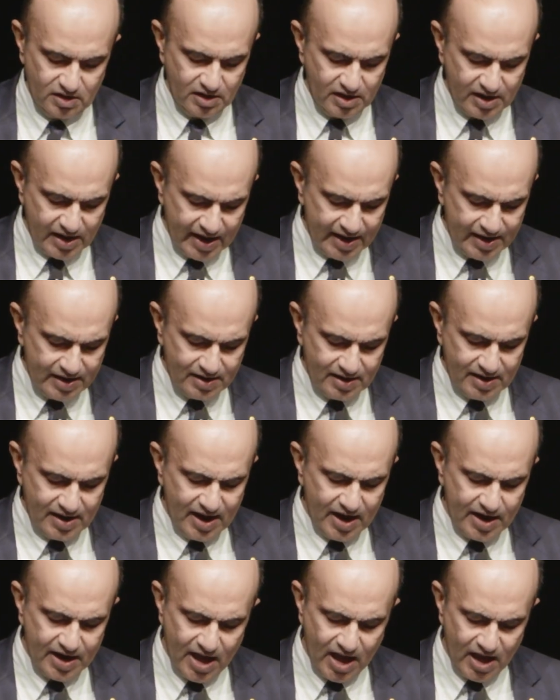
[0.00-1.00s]
Greg
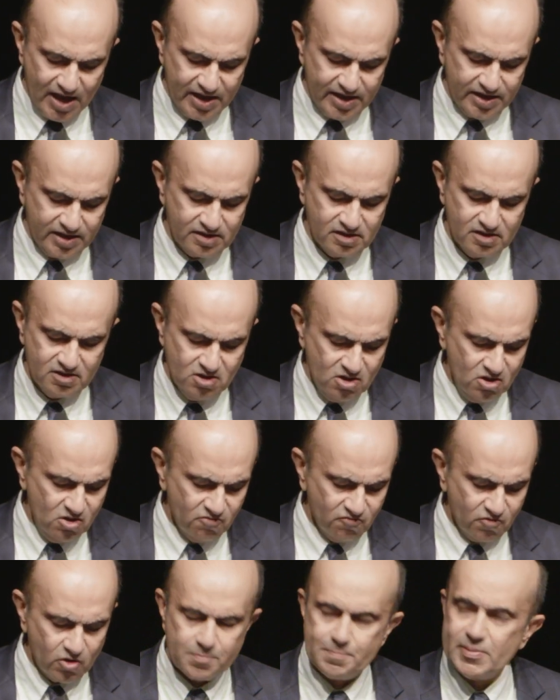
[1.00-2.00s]
and I
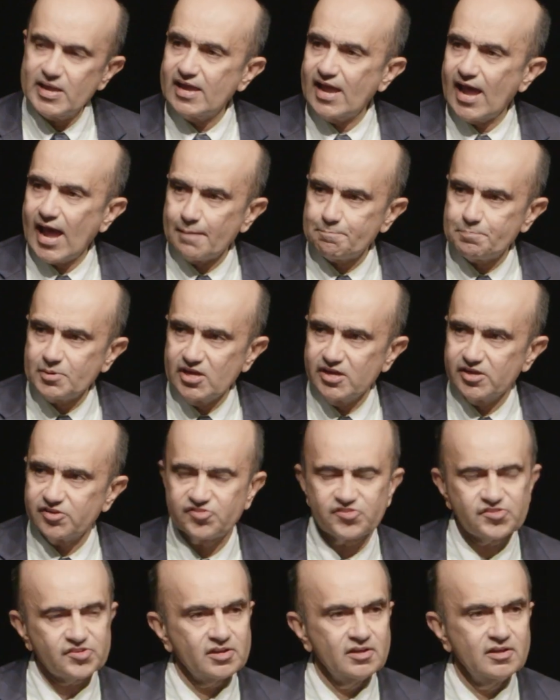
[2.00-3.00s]
would be
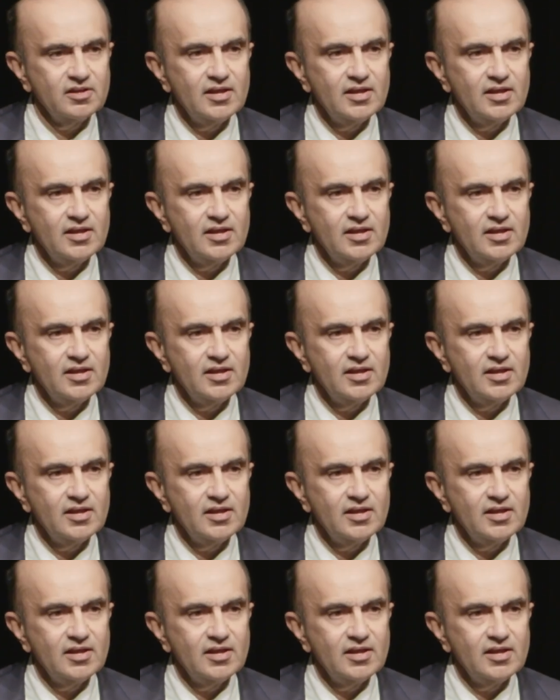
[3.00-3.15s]
happiest,